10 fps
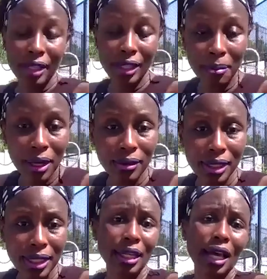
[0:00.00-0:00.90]
the most?
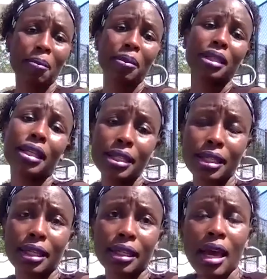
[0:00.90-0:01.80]
This a competition,
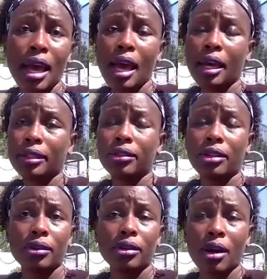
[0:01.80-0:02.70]
right. Right. and you
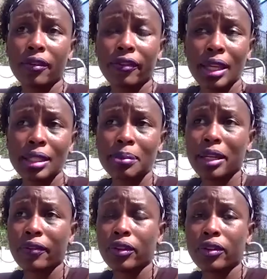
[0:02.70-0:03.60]
know, no offense, but
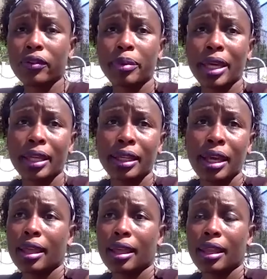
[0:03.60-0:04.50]
if you've been
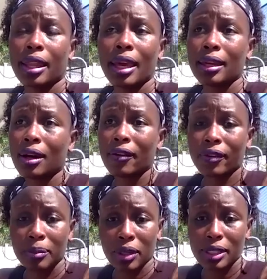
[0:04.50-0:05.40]
laid off
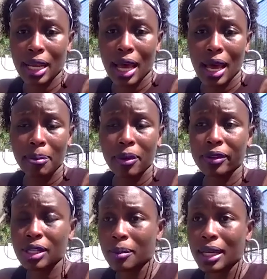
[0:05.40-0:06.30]
from your job or
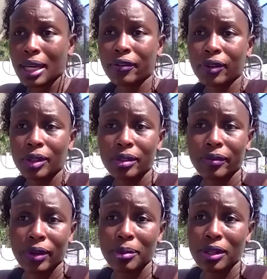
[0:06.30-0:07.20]
terminated for,
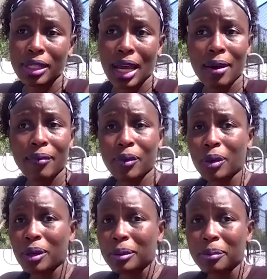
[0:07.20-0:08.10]
from your job
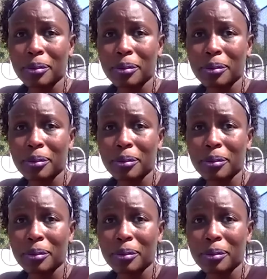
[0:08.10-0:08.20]
for